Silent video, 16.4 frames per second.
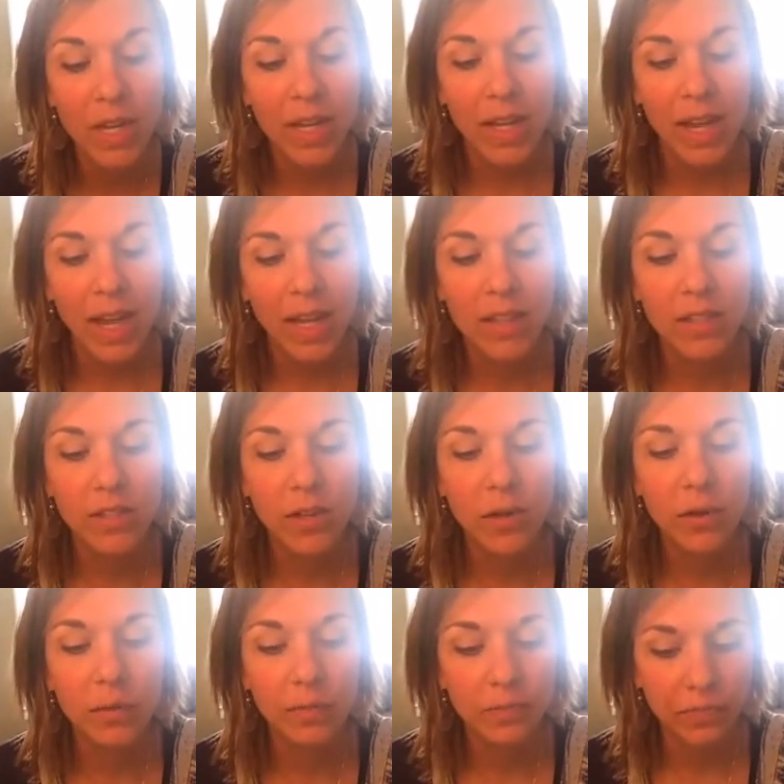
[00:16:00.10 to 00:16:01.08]
And
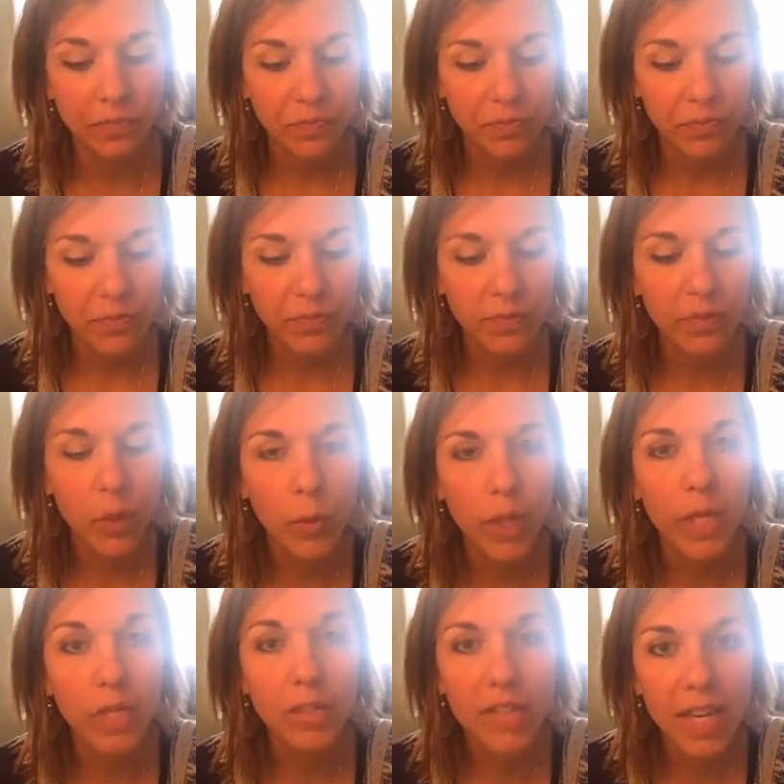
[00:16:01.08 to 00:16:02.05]
so
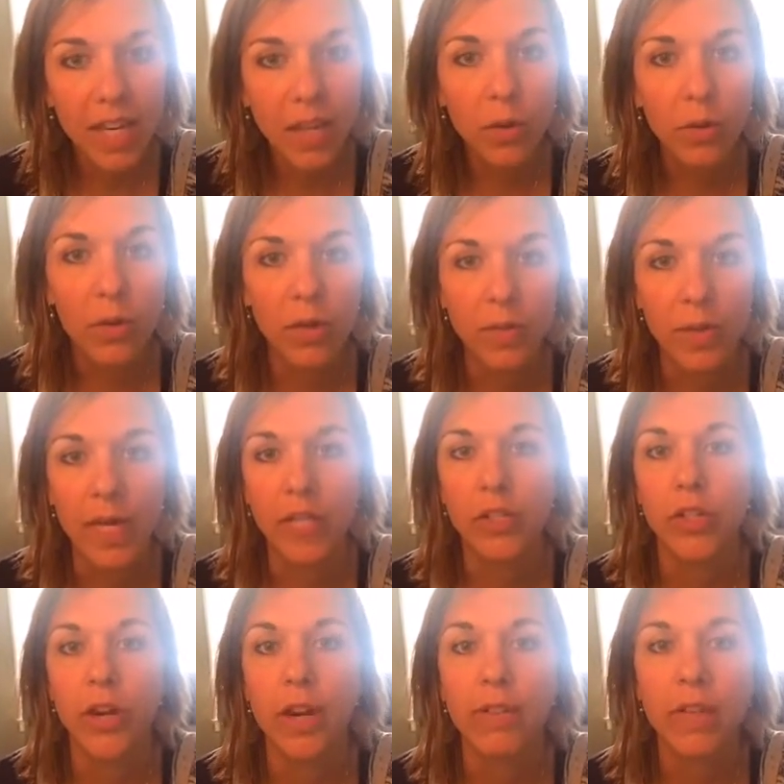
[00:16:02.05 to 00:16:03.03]
when you're setting goals, make
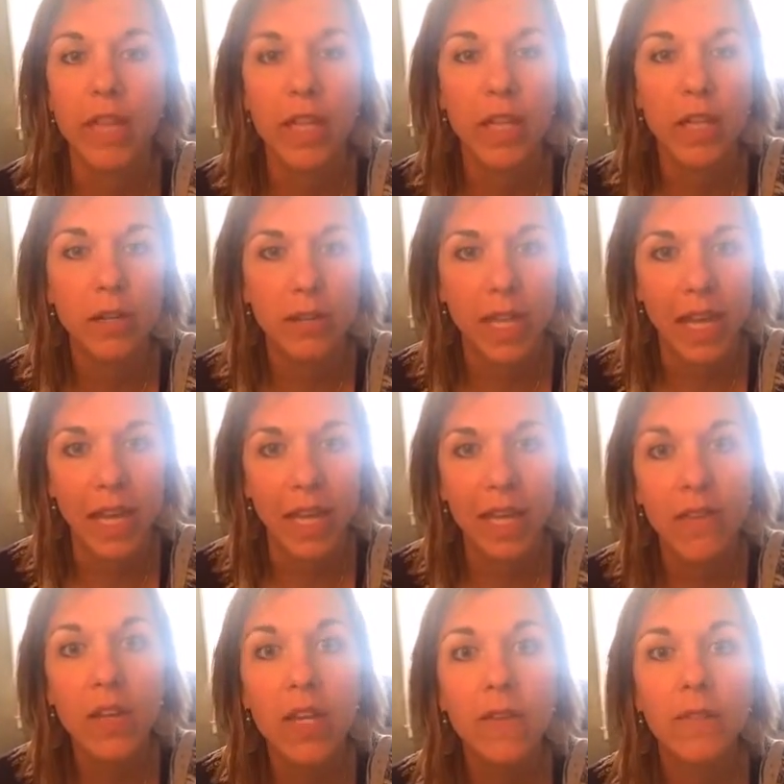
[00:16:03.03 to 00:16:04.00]
sure everything you set,
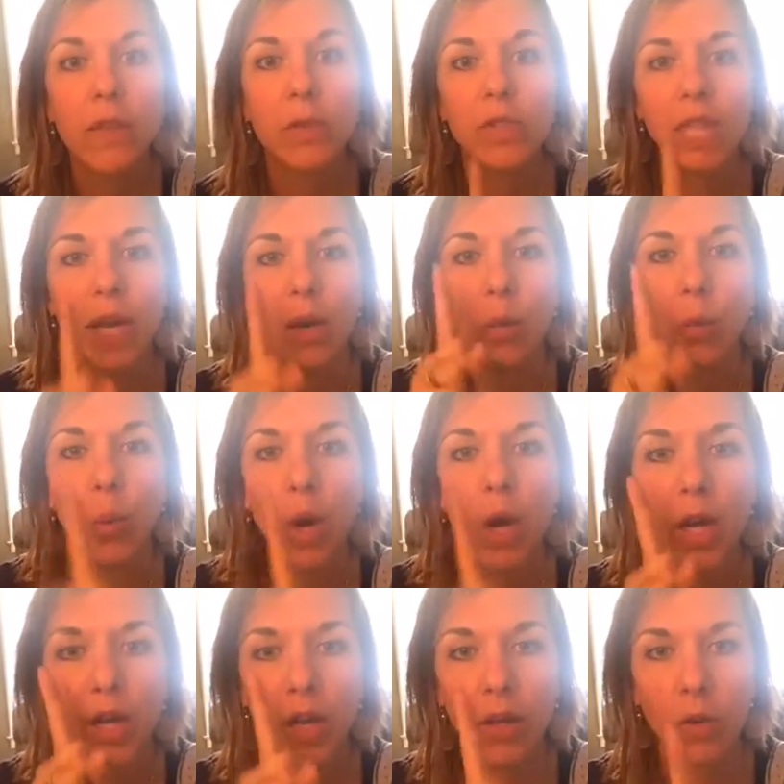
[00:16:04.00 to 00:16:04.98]
even if you set
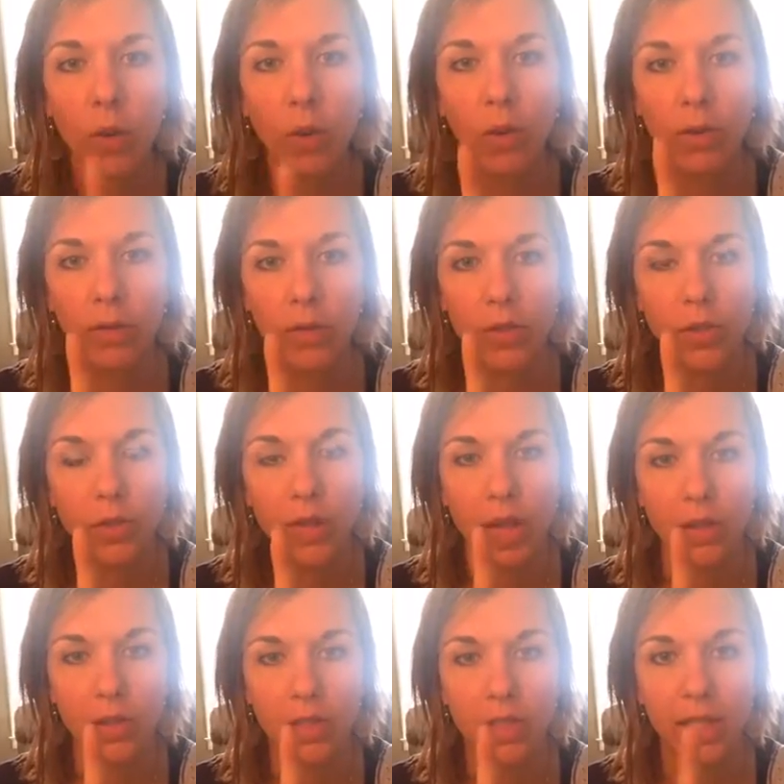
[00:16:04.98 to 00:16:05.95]
one goal for
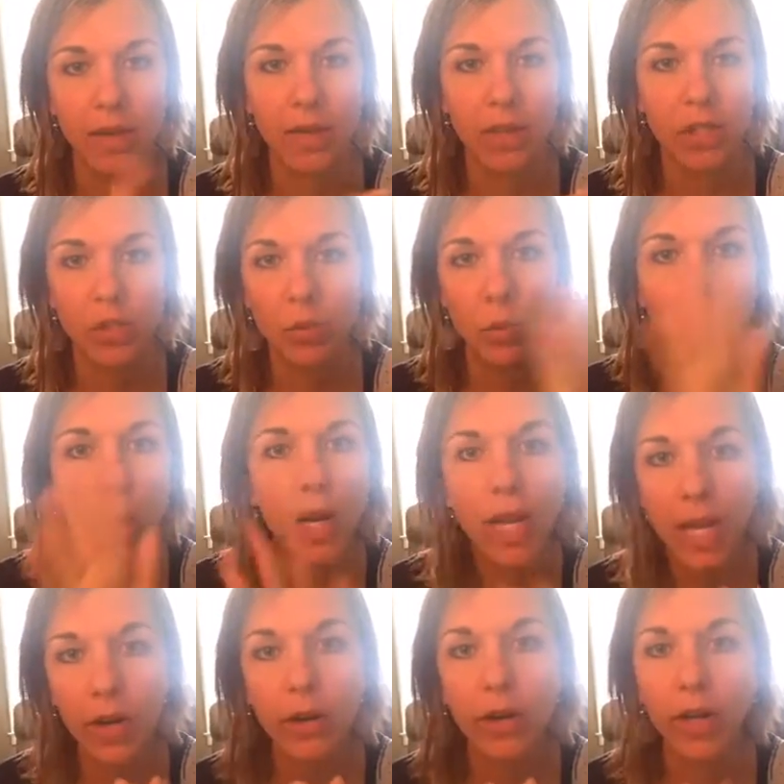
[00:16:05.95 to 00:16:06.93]
2007, just one
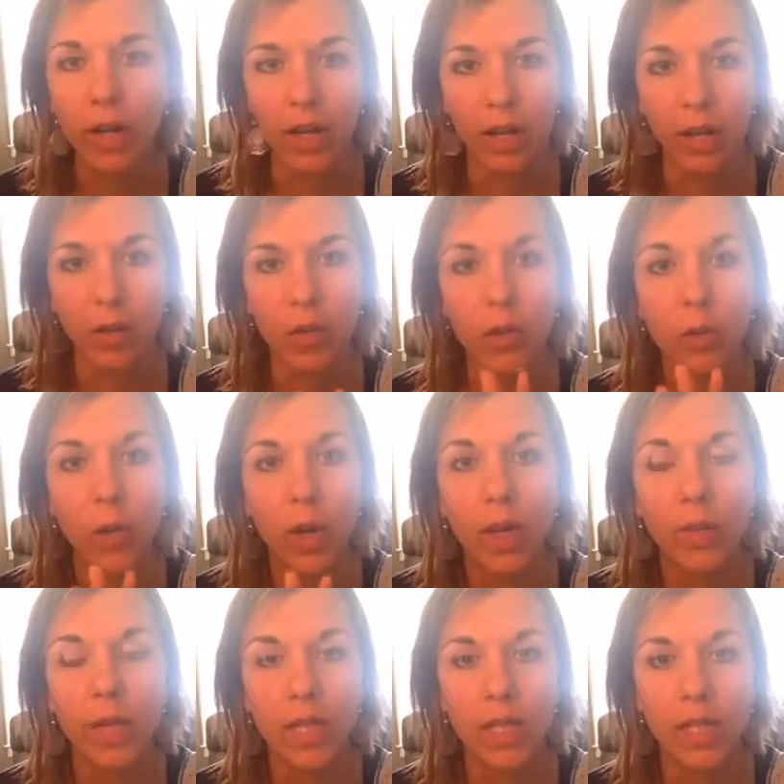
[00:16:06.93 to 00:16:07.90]
area you want
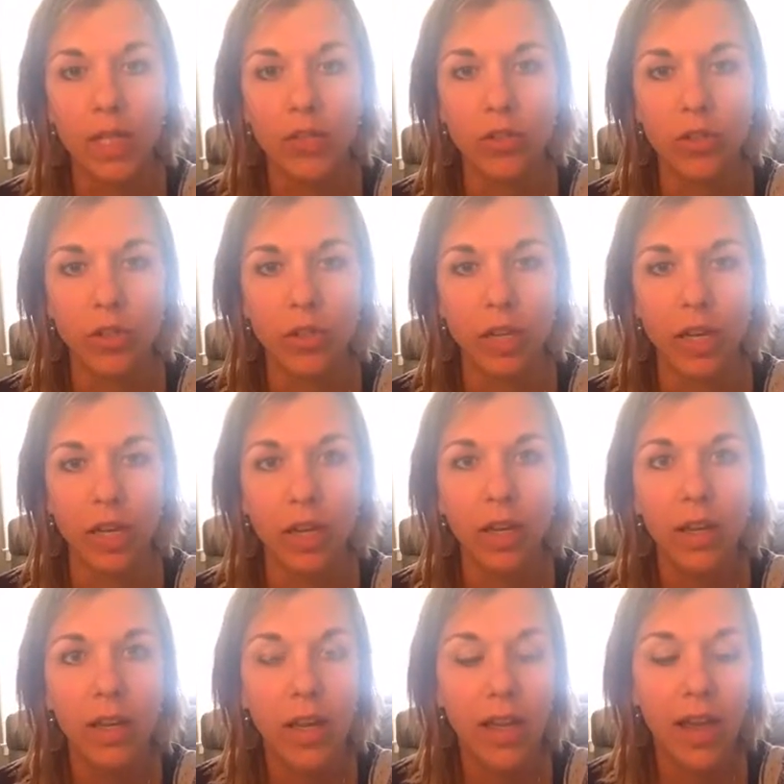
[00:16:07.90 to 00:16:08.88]
to be intentional in,
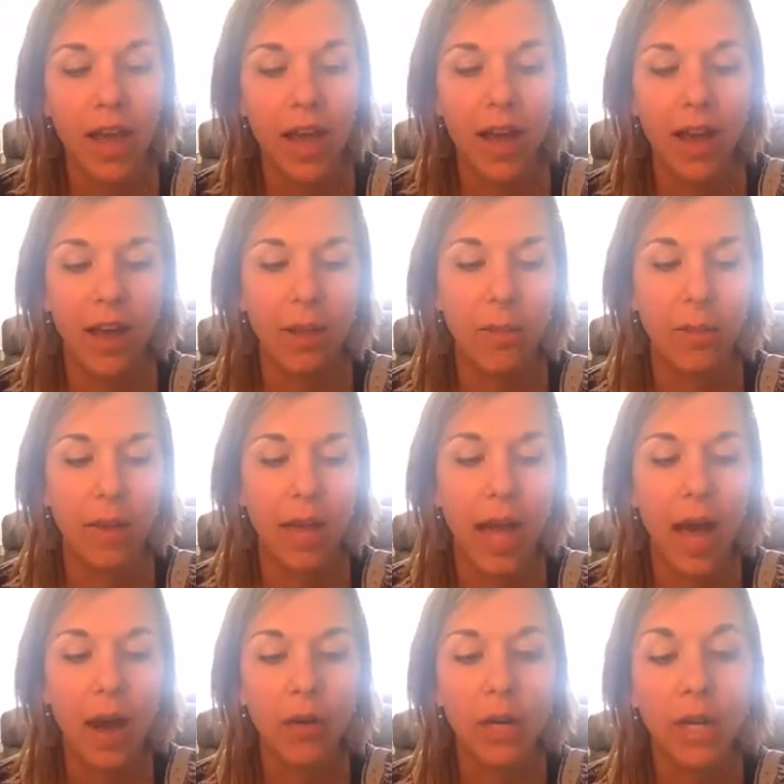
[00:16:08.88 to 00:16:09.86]

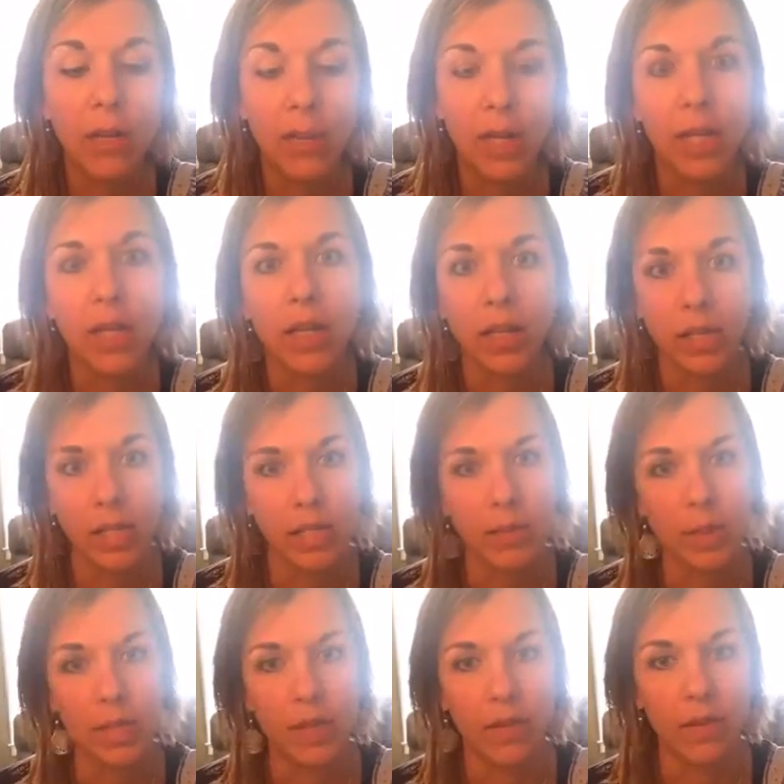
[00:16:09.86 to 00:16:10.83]
how can it be clear and
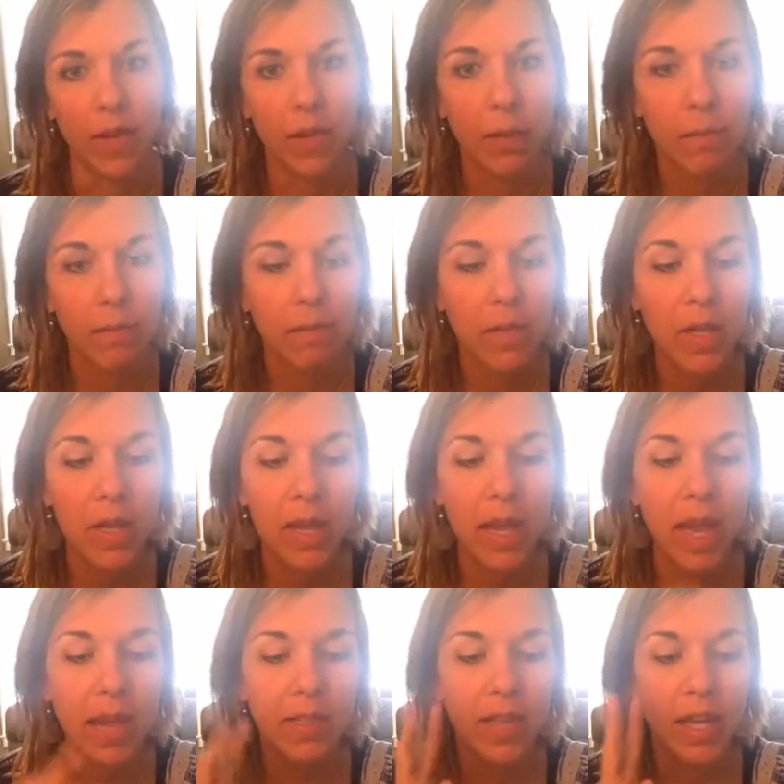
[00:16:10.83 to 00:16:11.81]
specific?
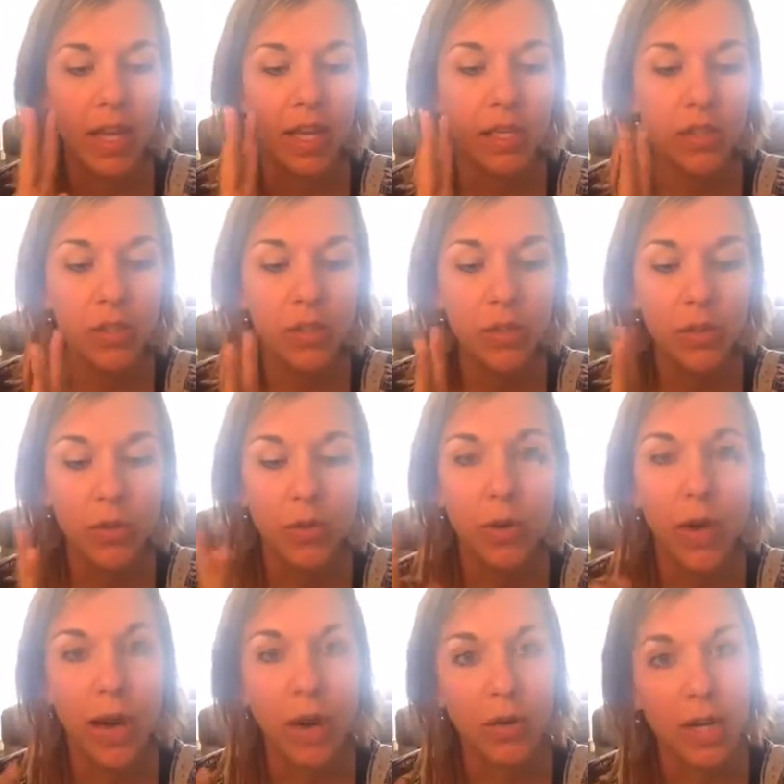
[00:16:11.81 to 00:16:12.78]
And then
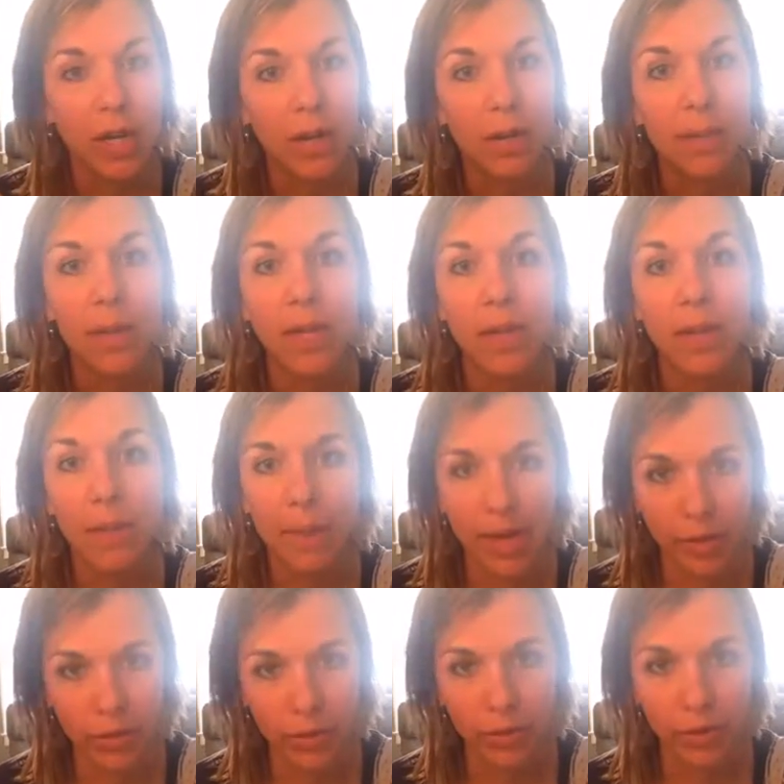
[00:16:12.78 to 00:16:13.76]
two, how can it be
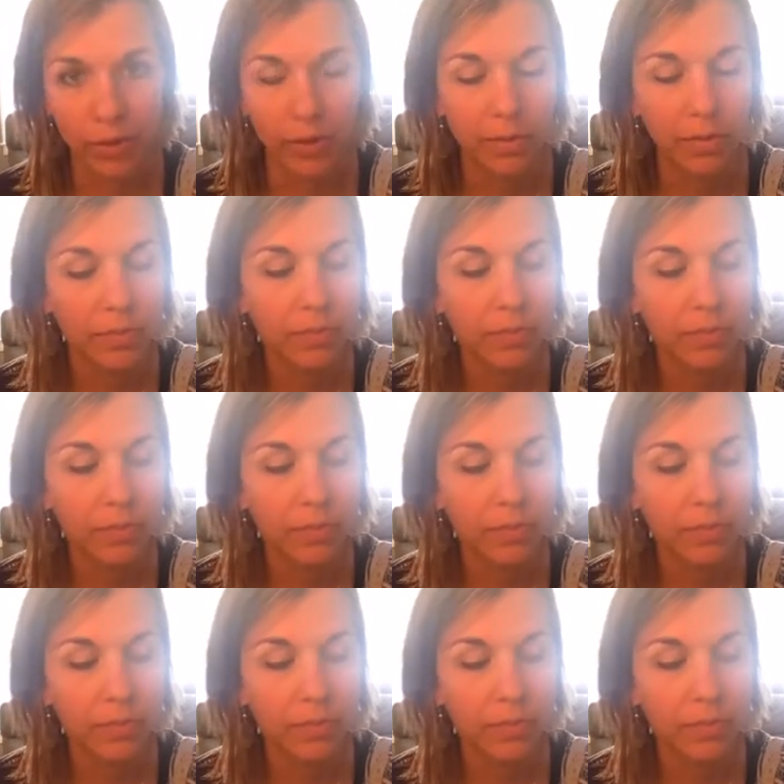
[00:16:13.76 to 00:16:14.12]
measurable?